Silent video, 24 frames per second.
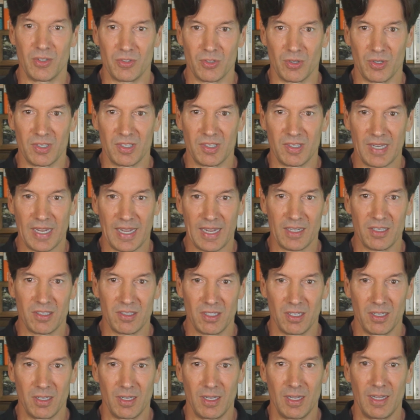are
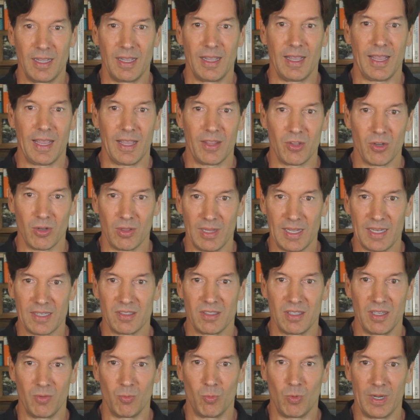text and they're less
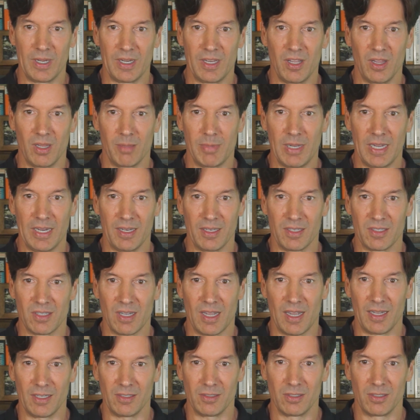than one kilobyte in
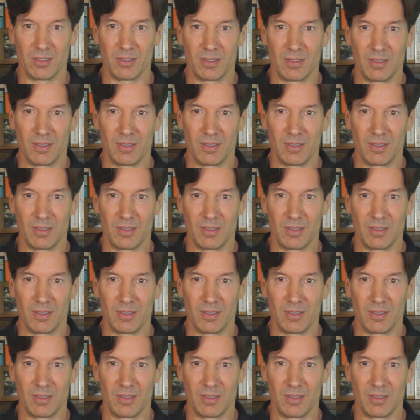size.